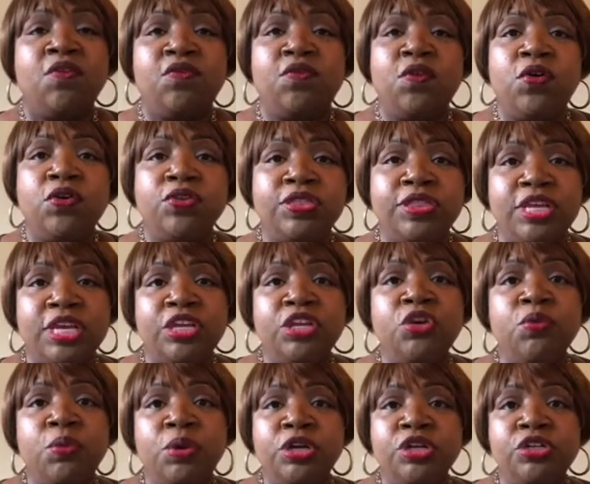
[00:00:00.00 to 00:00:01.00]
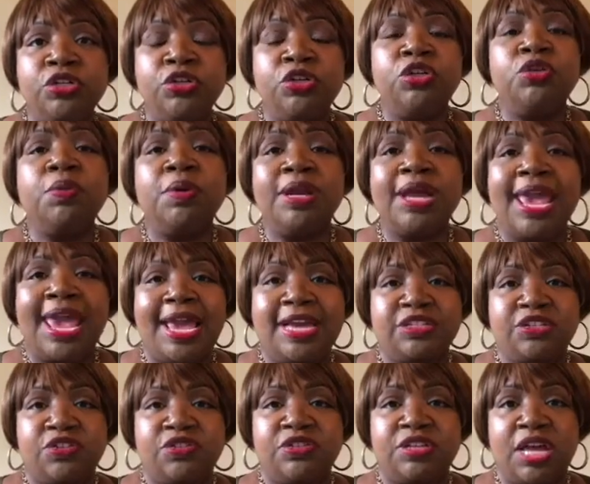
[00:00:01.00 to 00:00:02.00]
Fourth thing you want to do, you want to
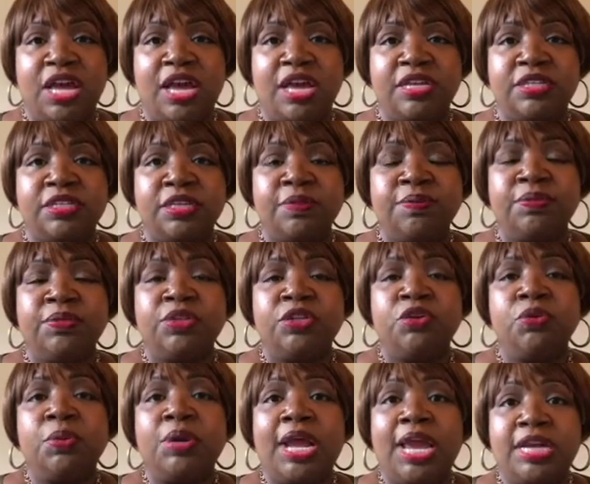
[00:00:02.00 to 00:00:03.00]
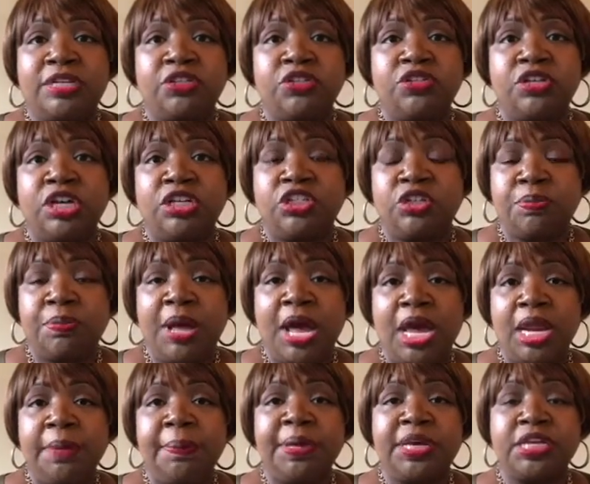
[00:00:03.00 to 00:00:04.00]
exercise. You want to exercise your
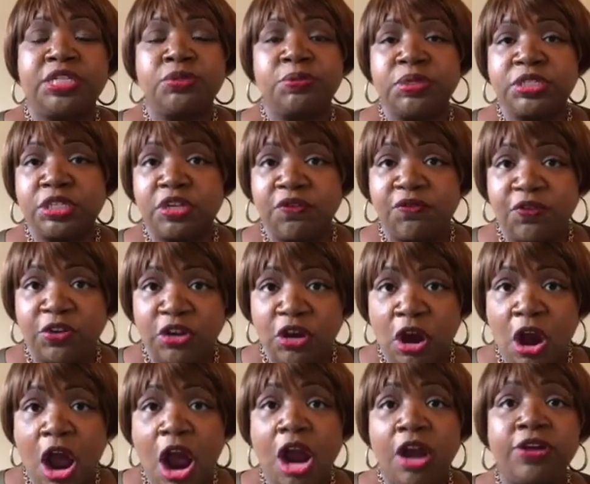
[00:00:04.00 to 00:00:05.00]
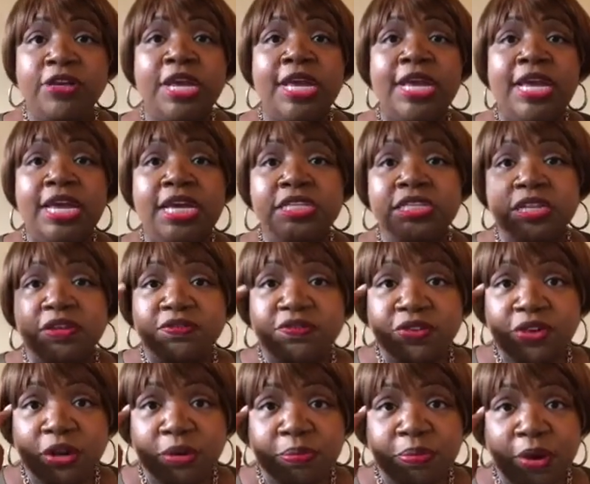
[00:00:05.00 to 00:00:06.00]
body because what's good for your heart is good
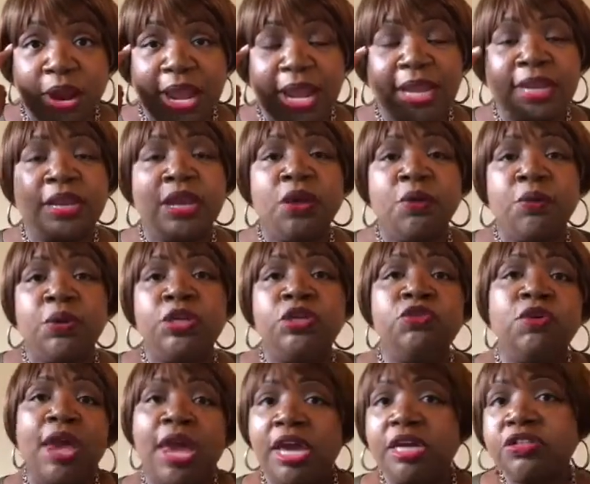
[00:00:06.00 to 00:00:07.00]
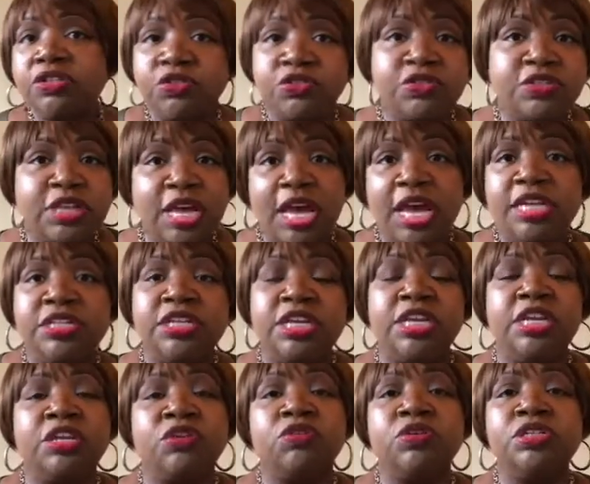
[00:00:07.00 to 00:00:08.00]
for your brain. When you exercise,
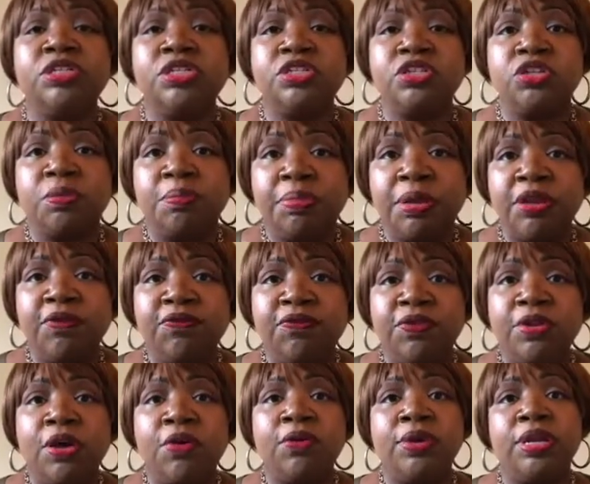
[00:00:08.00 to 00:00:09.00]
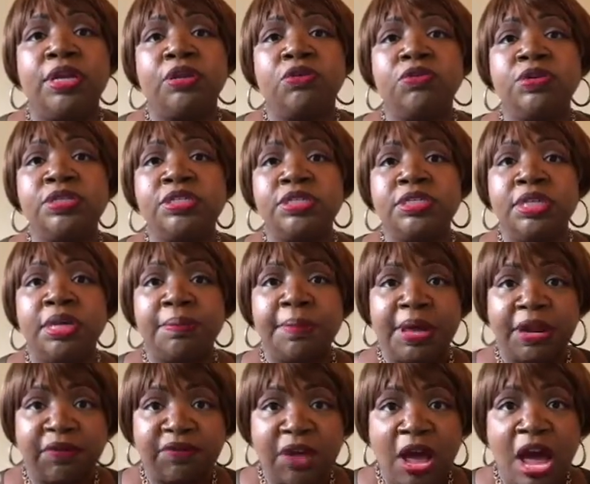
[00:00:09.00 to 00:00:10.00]
it increases your blood flow. It increases the
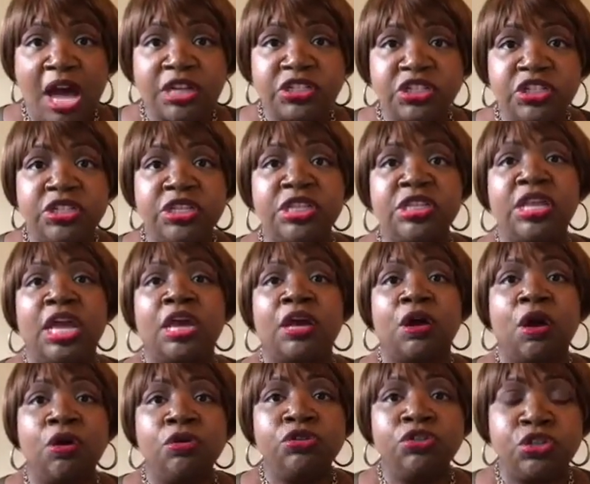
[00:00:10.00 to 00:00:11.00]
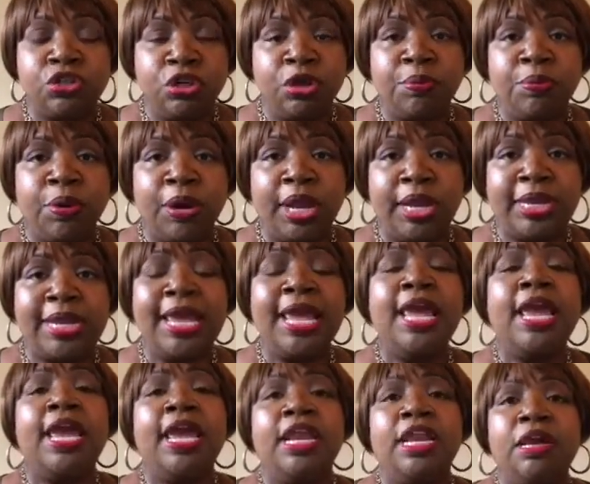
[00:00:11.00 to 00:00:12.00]
amount of oxygen that goes to your brain.
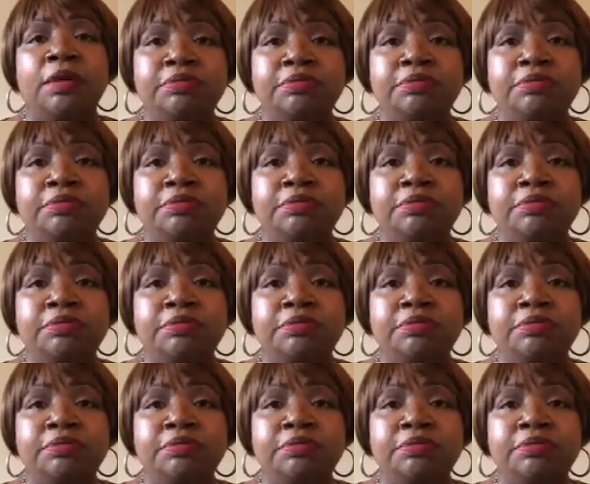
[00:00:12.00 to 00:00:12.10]
It